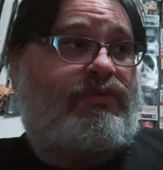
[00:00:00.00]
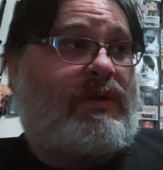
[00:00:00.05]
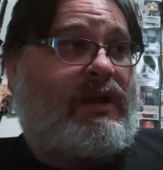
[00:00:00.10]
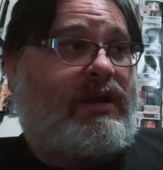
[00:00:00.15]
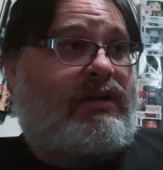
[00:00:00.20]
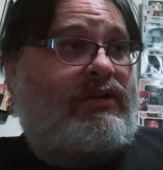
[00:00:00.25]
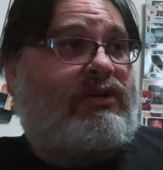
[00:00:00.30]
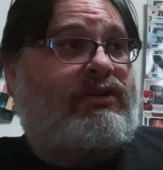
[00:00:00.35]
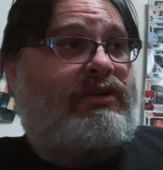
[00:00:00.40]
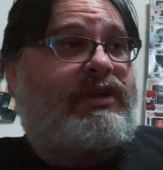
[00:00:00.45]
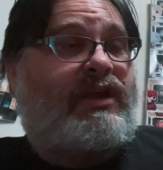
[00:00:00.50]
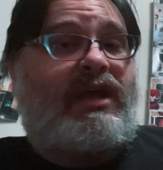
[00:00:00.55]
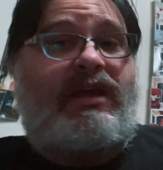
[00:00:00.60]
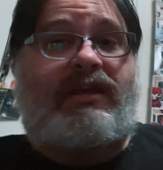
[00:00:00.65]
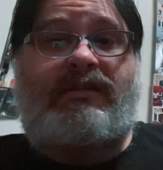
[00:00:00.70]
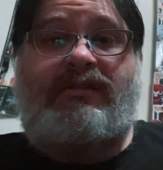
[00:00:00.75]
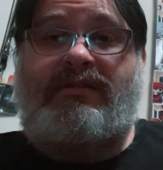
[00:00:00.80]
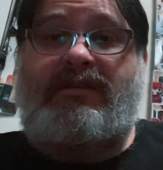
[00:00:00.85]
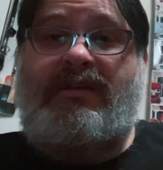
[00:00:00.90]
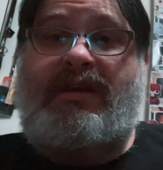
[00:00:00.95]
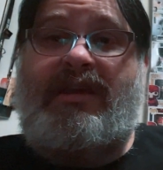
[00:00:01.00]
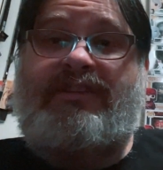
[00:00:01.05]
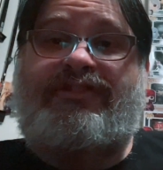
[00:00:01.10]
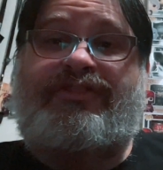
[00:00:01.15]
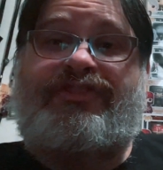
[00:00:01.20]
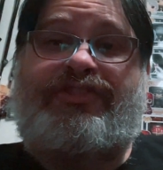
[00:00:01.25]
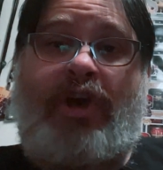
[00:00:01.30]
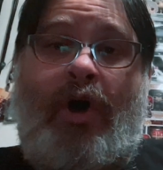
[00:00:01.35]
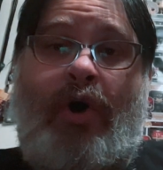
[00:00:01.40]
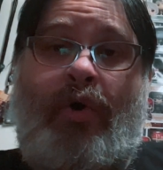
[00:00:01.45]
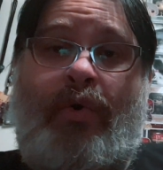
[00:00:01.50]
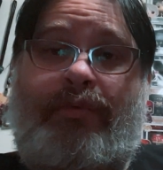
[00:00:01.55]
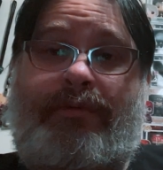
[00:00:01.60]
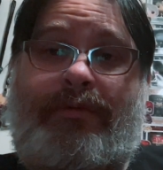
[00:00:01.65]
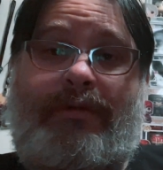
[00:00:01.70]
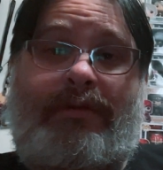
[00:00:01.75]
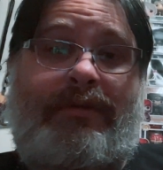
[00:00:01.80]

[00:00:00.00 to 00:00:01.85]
record, and don't